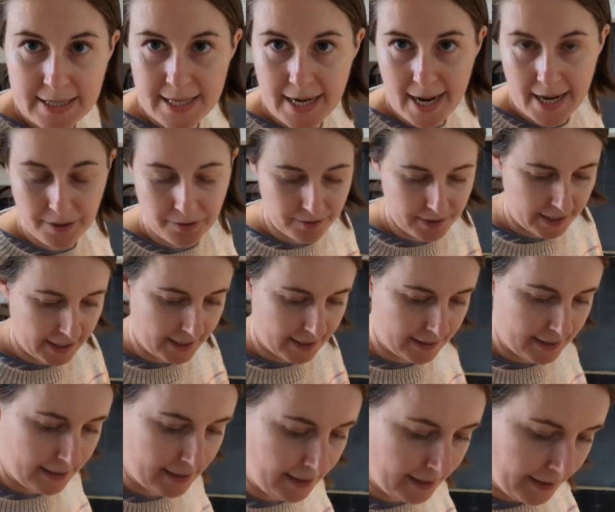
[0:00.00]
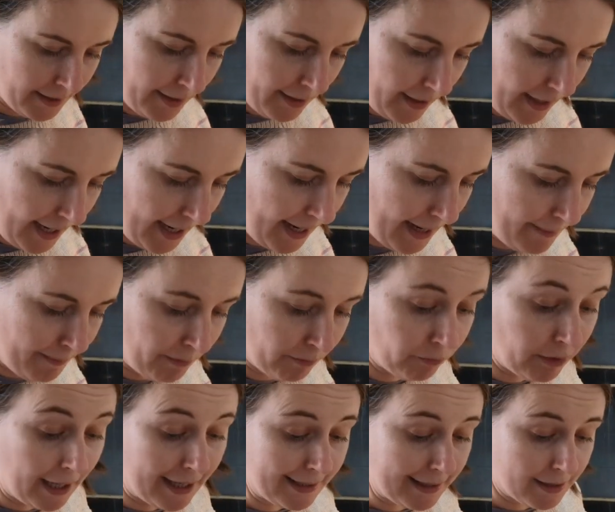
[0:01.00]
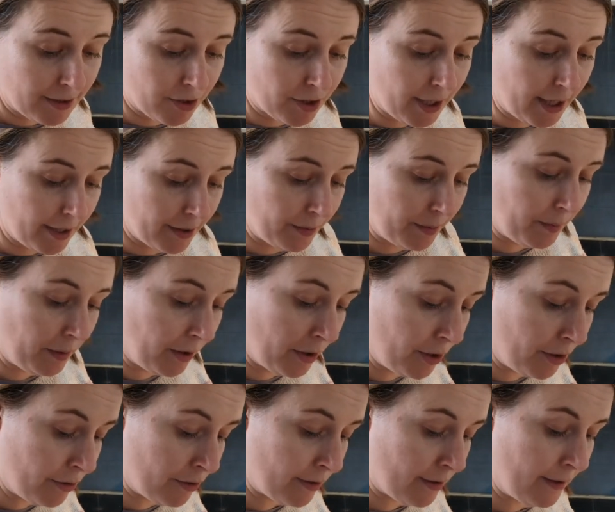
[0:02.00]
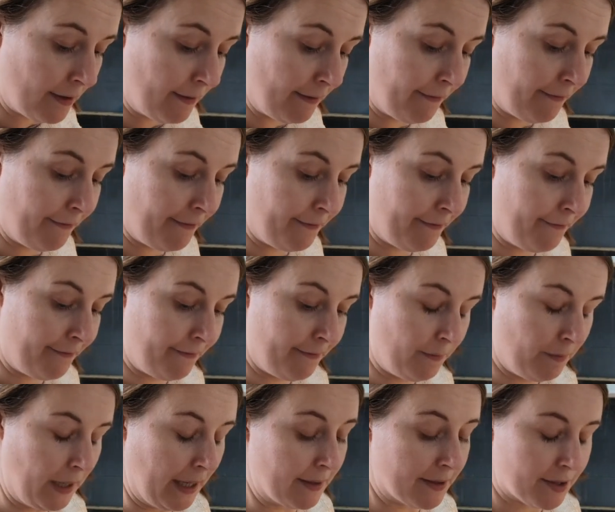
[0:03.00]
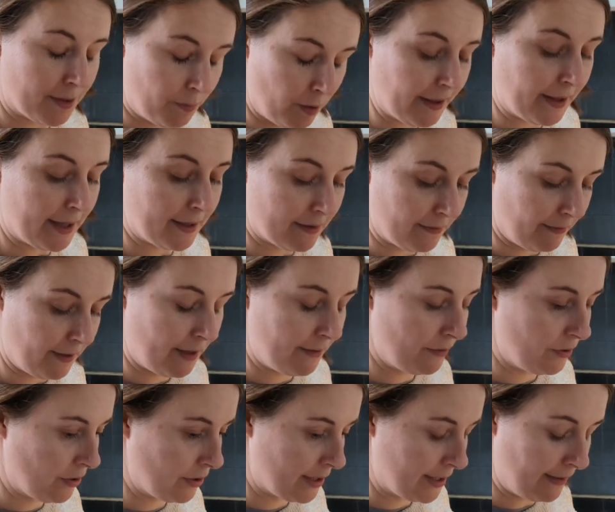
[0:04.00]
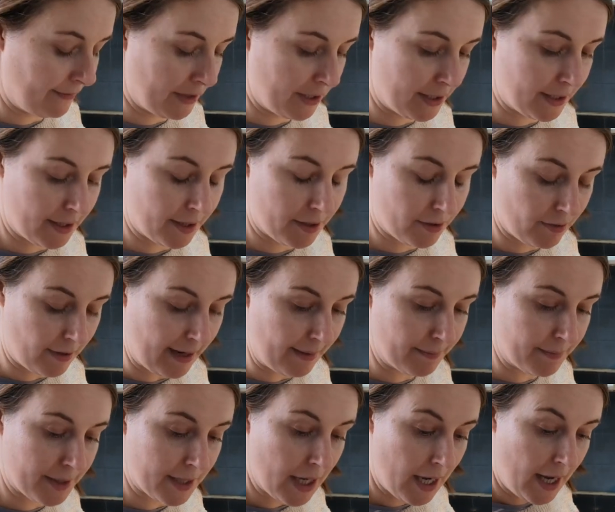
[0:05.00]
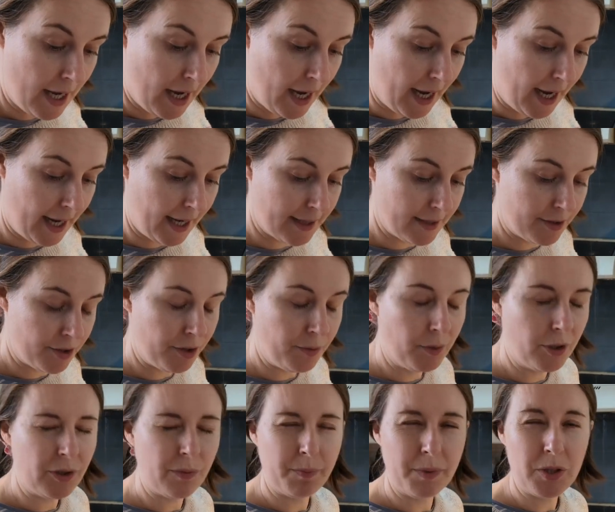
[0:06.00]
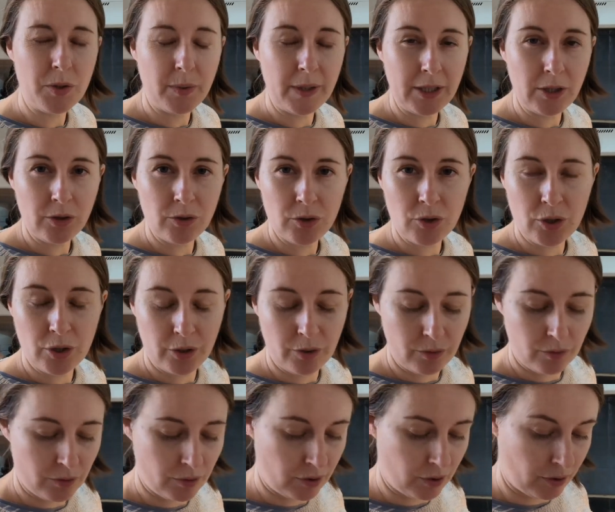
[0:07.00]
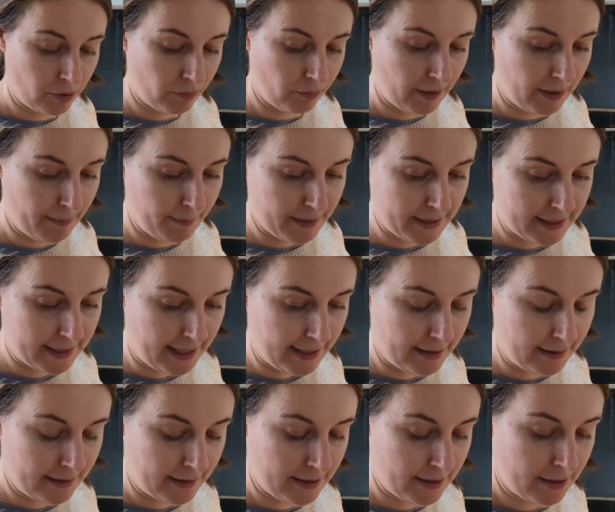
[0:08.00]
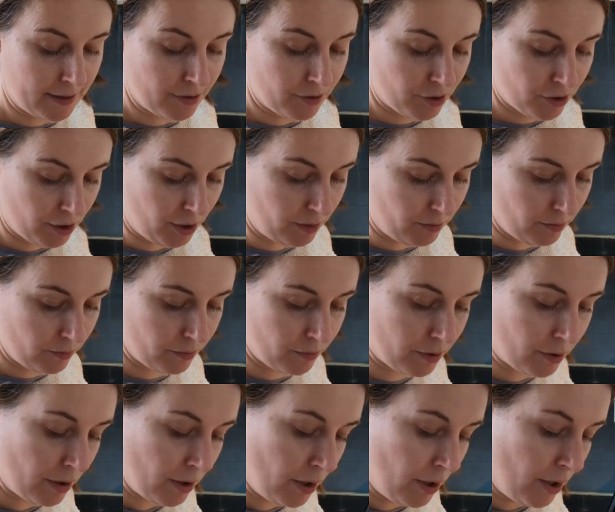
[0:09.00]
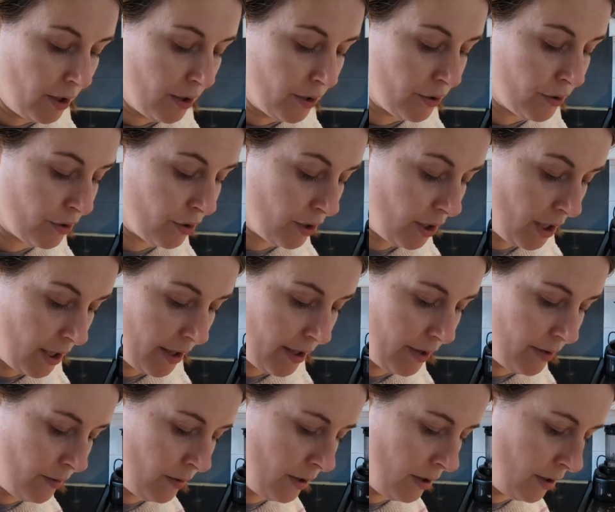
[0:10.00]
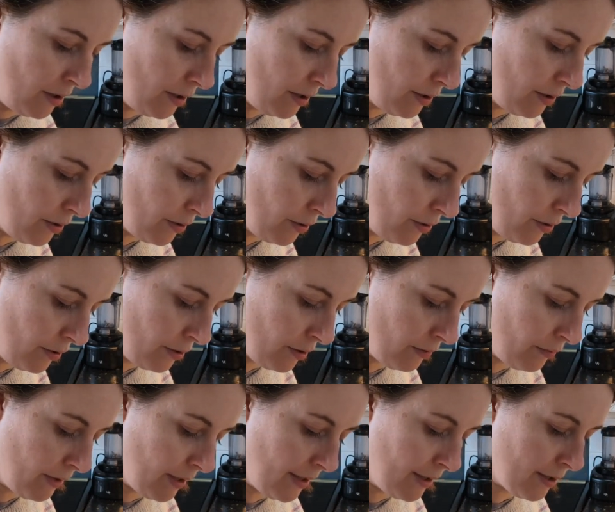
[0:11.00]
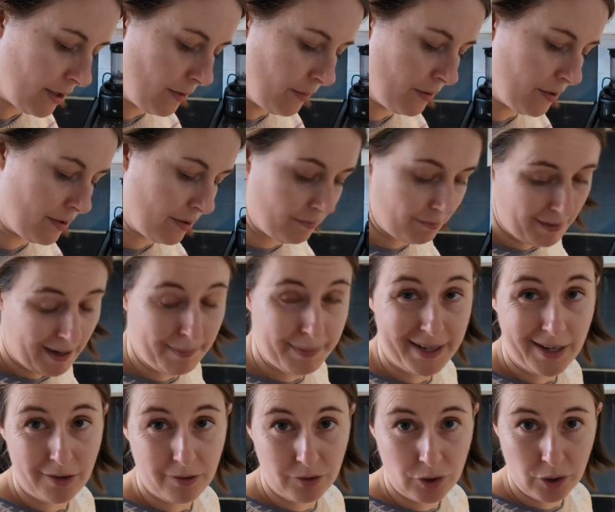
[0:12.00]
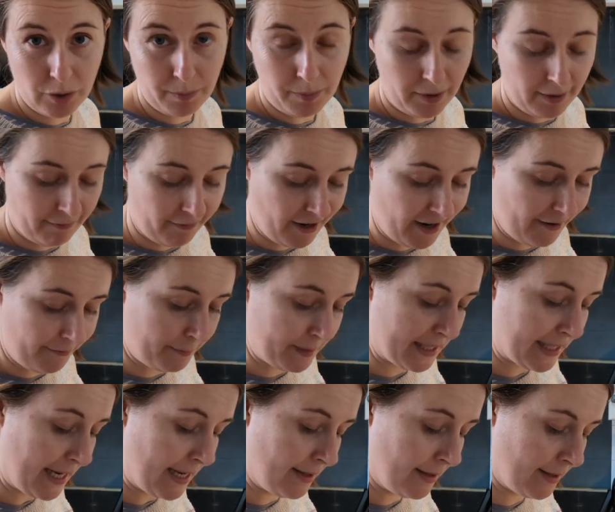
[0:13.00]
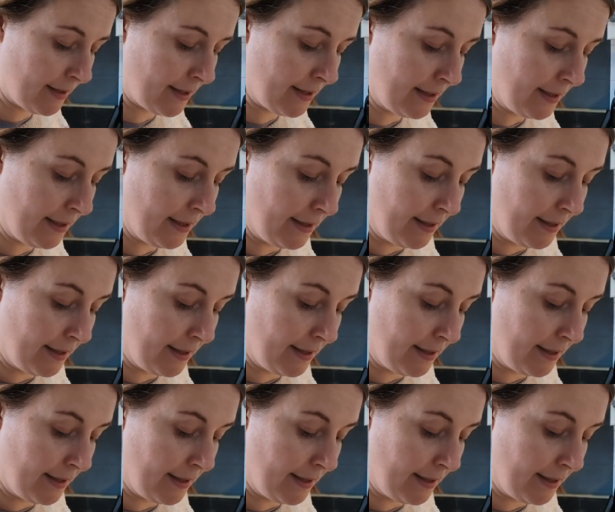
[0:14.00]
Nailed it. Right, so 1,576 grams, and you want between 2 to 3% salt. So 2 to 3, so we'll maybe go 2.5%.